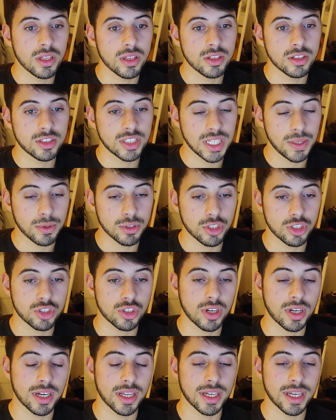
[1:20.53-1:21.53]
see what they're
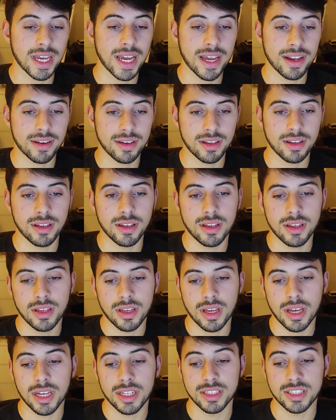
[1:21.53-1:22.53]
trying to get
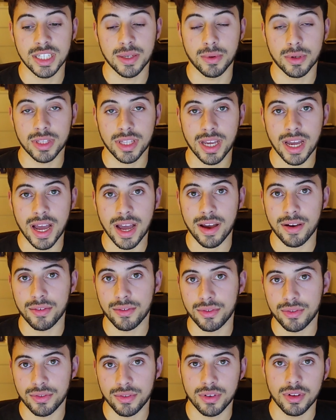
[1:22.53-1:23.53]
and see what they
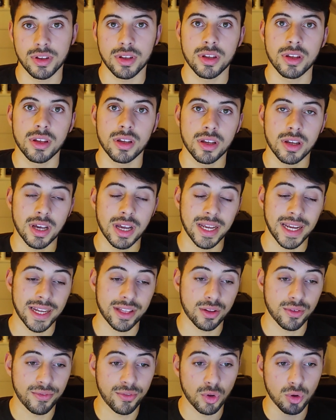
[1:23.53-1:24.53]
have and get
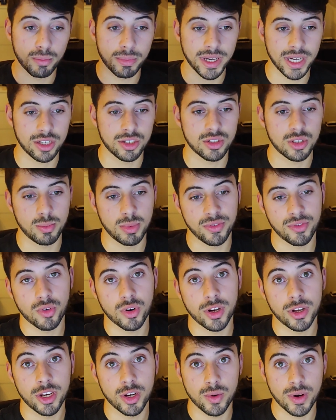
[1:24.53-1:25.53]
the full picture
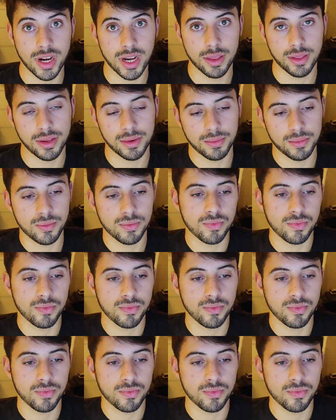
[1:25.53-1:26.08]
before you do anything.